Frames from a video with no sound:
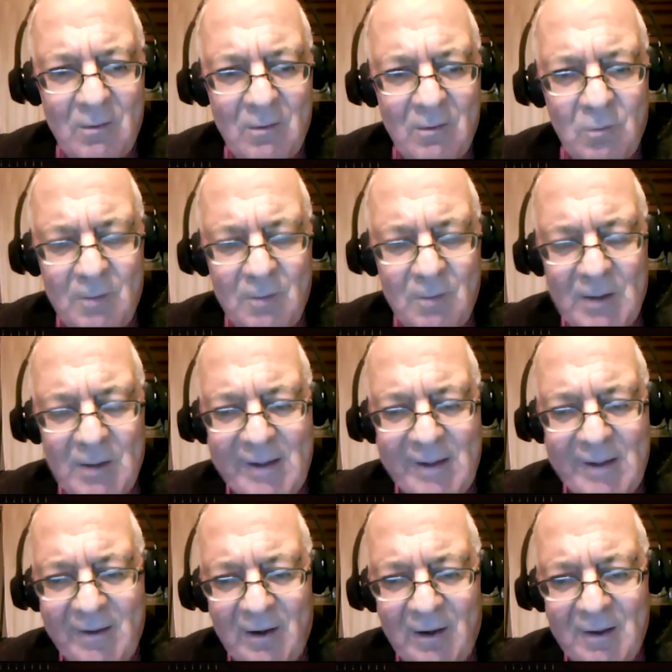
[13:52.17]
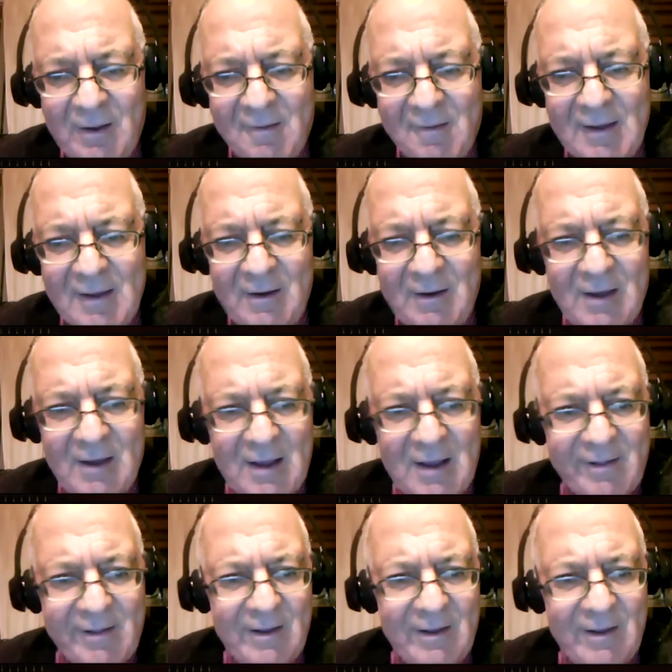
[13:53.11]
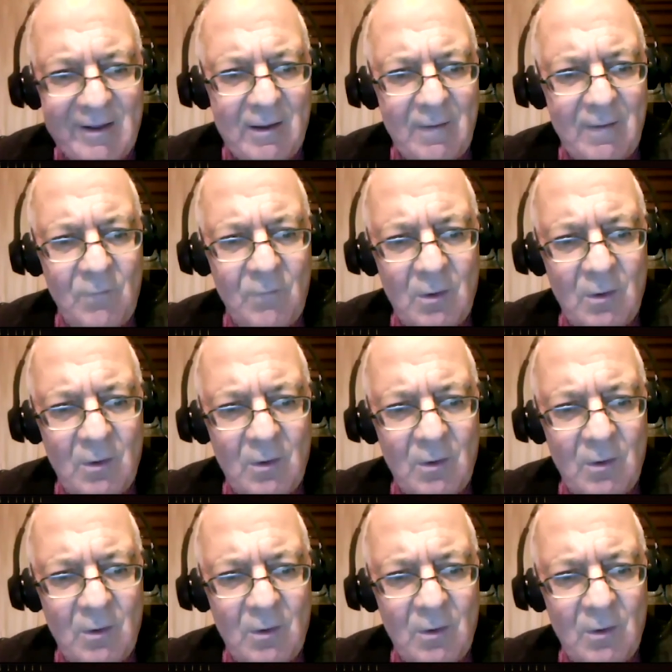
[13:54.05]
were basically second guessing